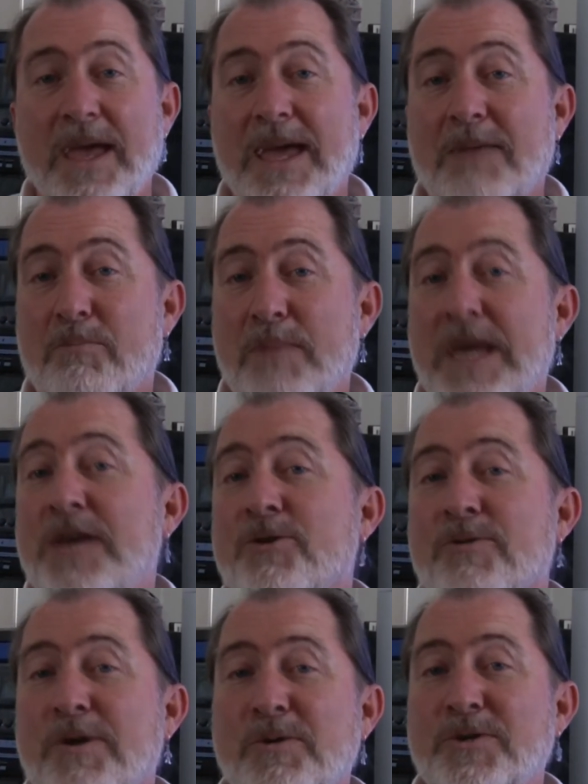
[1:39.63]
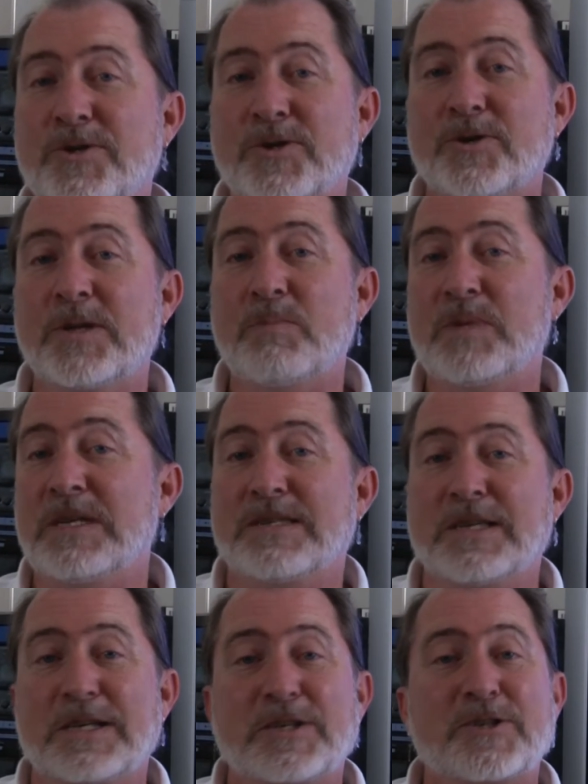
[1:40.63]
and may your own journey be
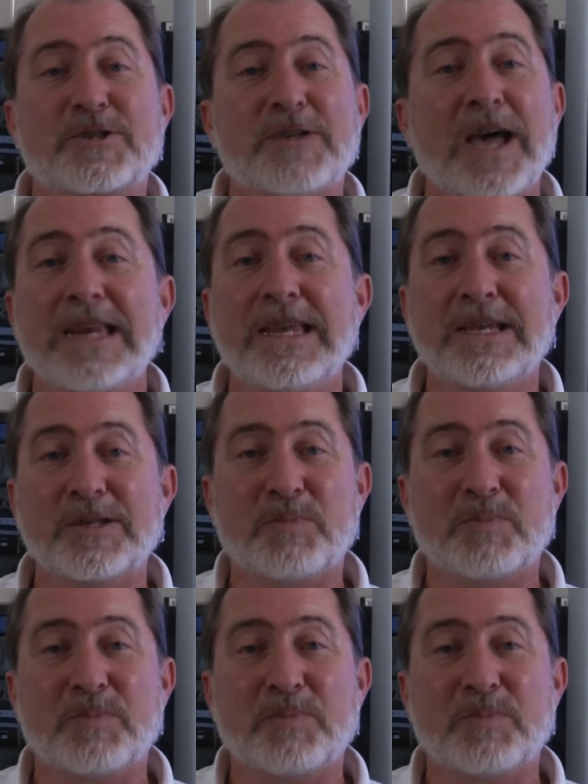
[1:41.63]
as exciting as